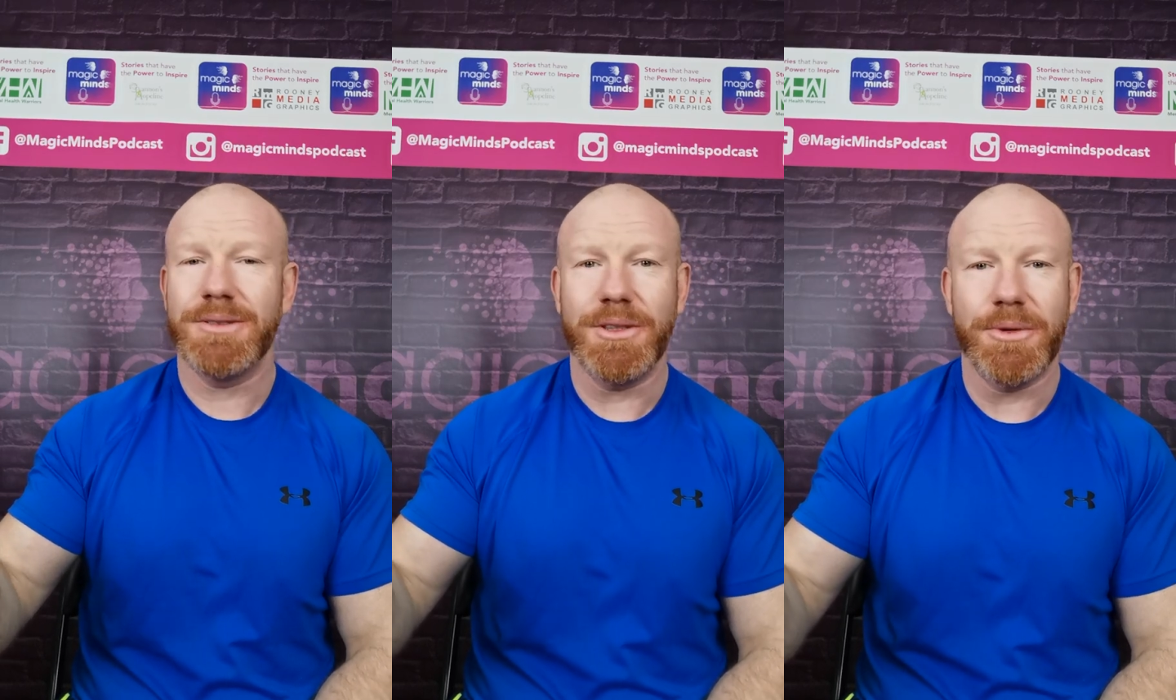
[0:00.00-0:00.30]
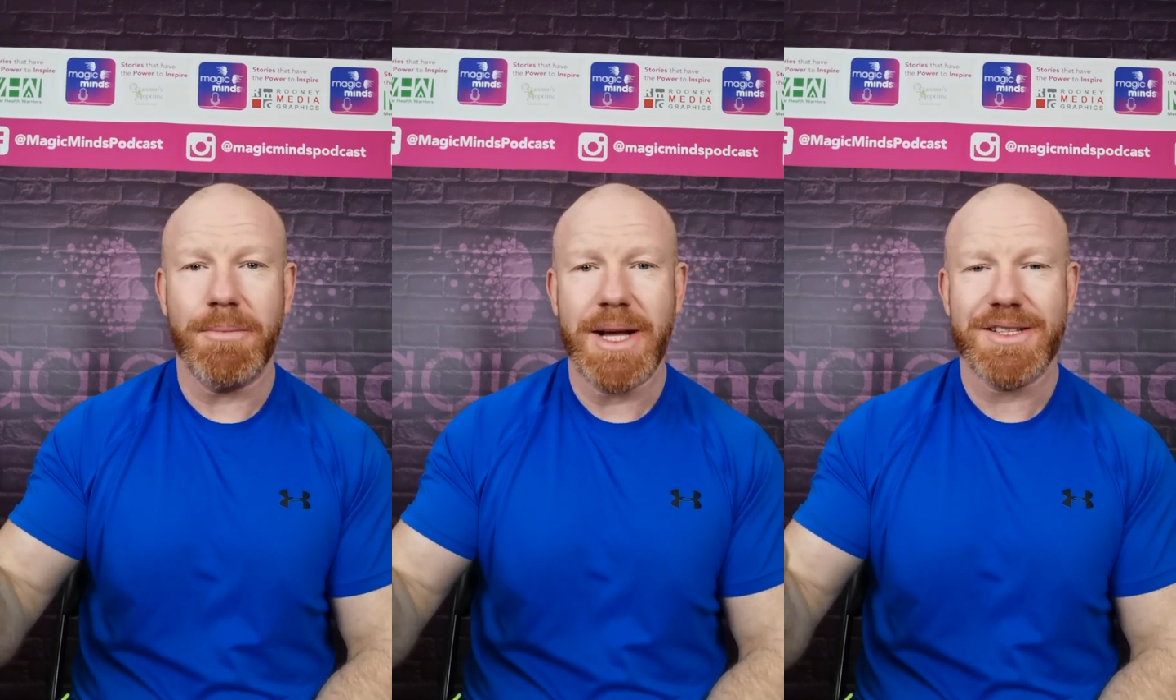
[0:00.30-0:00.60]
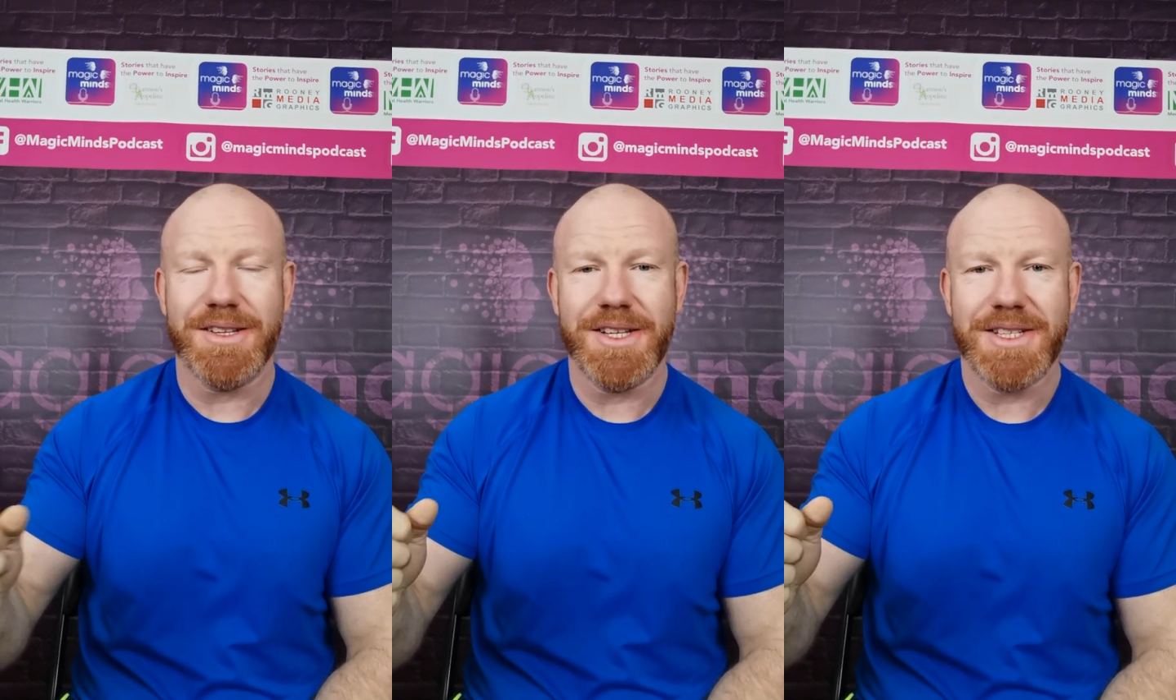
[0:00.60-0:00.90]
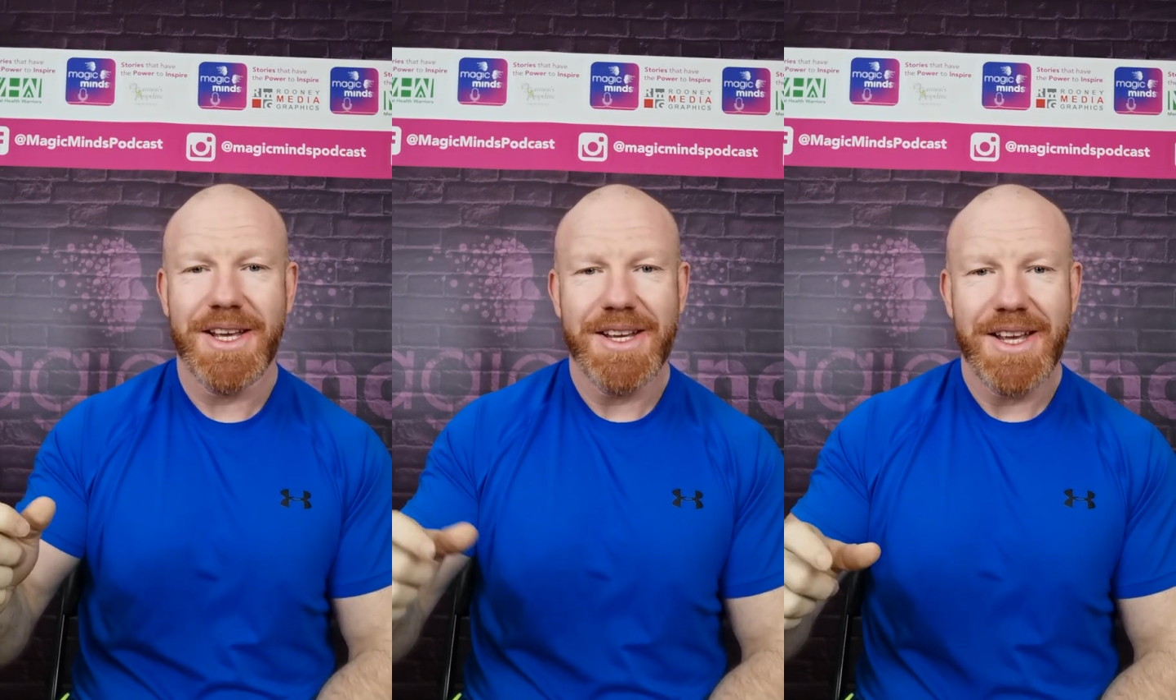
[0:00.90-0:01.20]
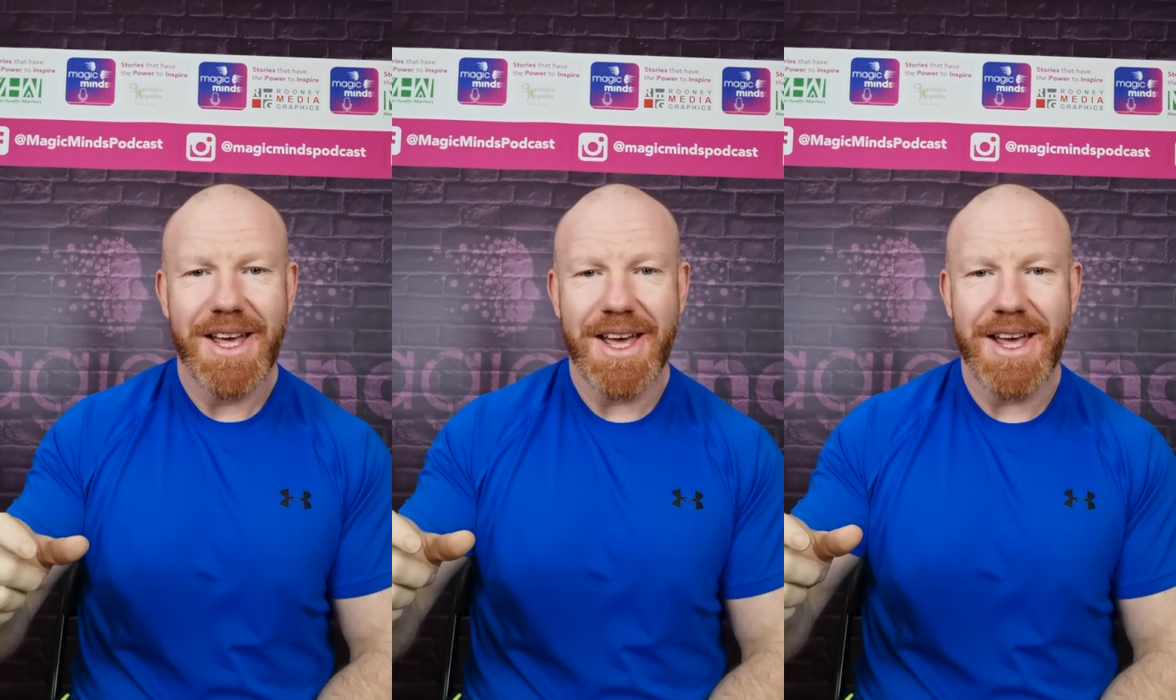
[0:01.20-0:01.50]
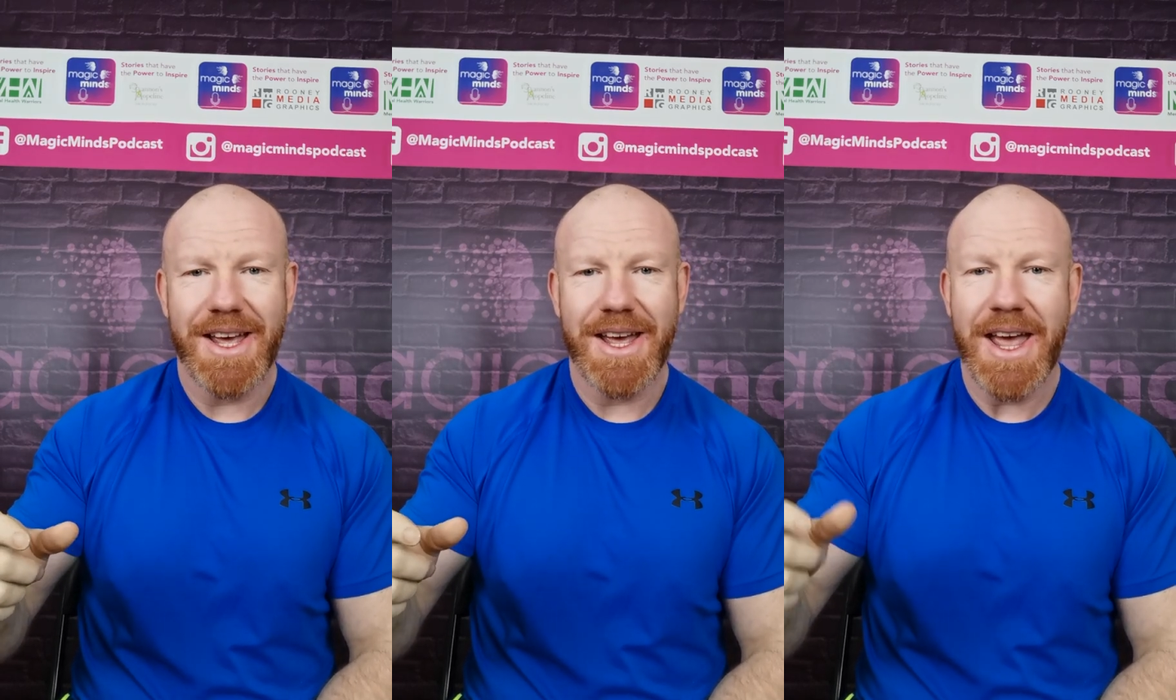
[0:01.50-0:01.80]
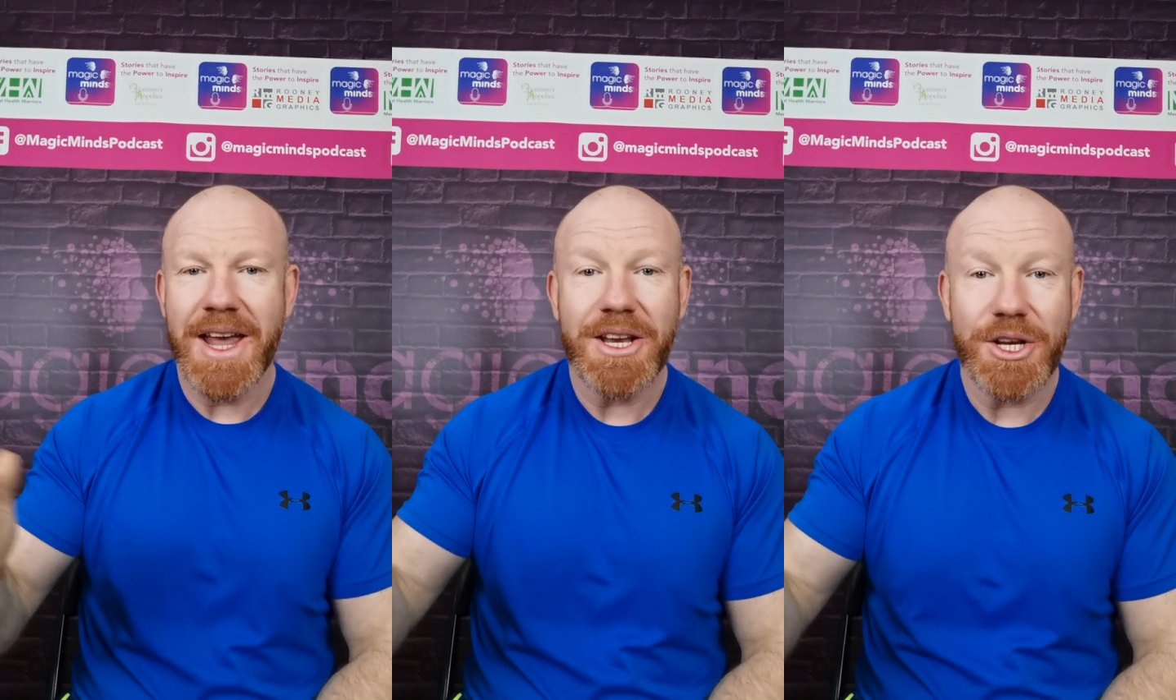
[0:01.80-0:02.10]
do the maths on this,
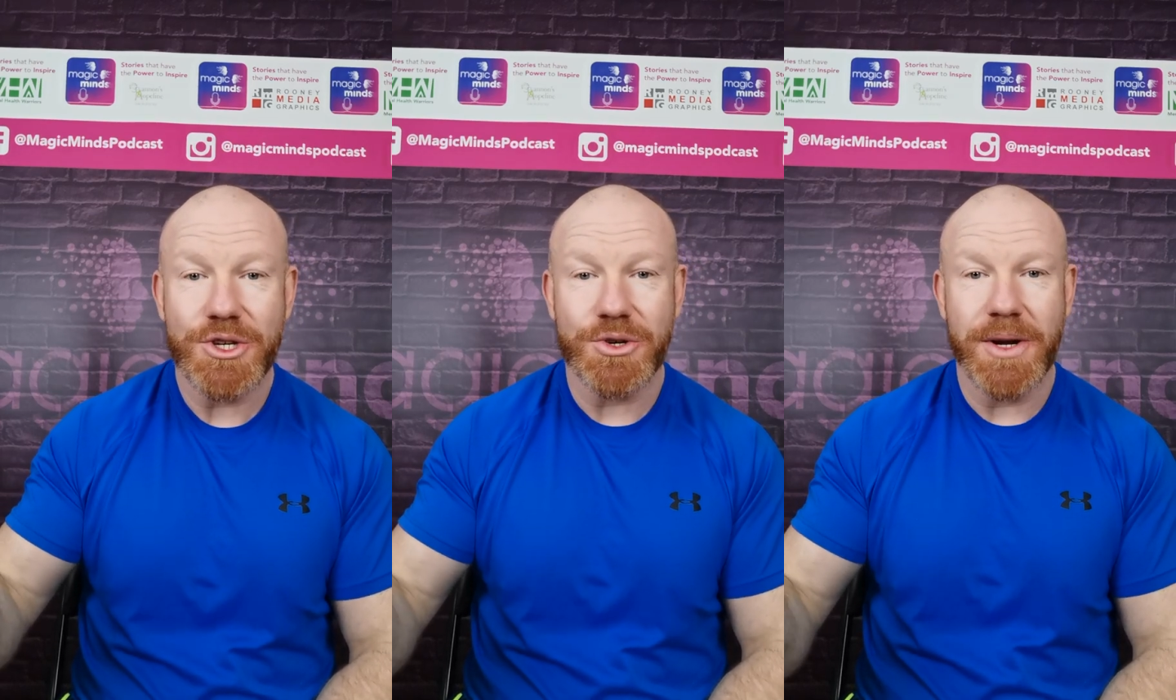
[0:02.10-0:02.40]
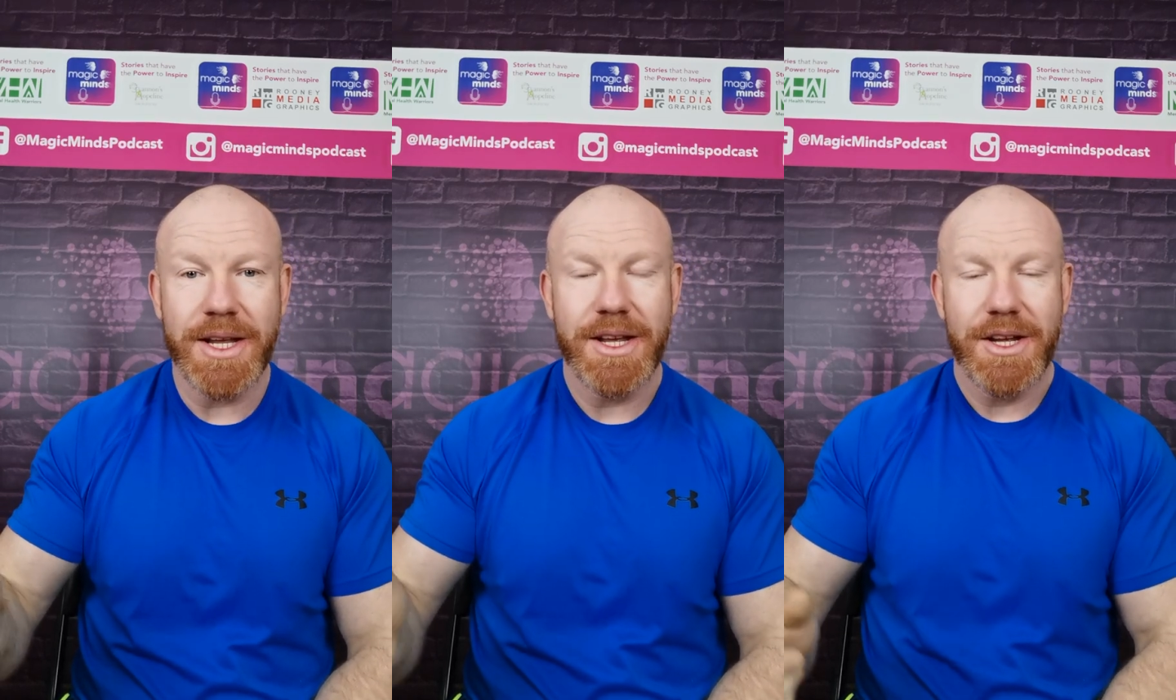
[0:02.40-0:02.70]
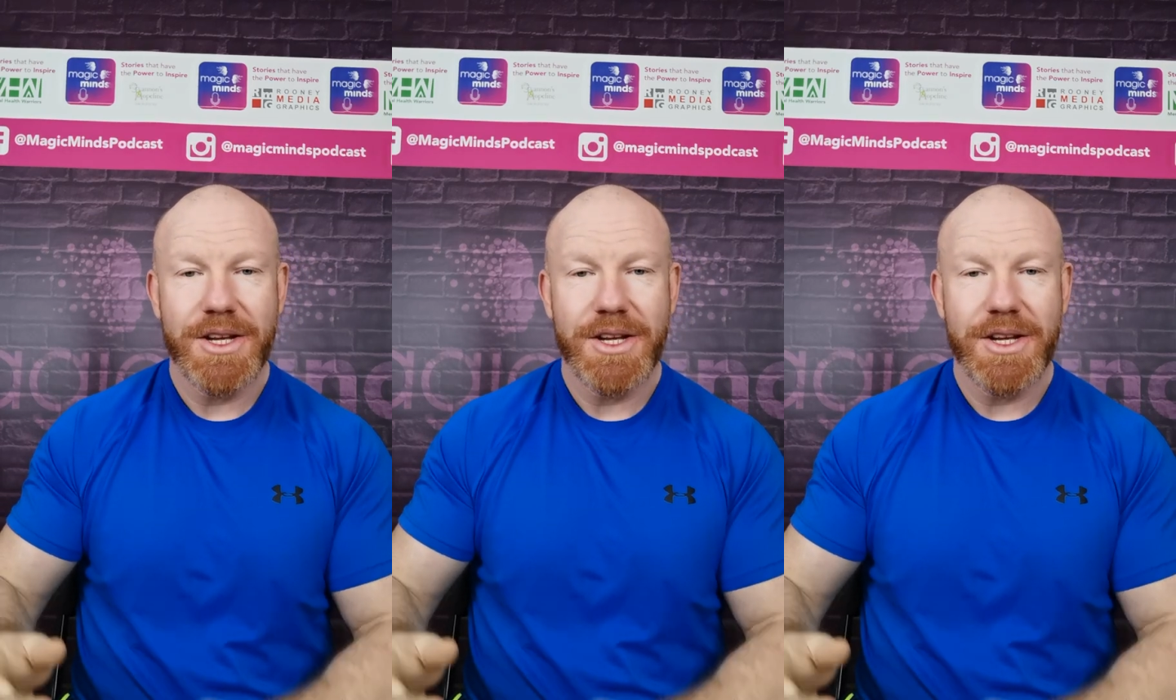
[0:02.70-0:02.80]
83.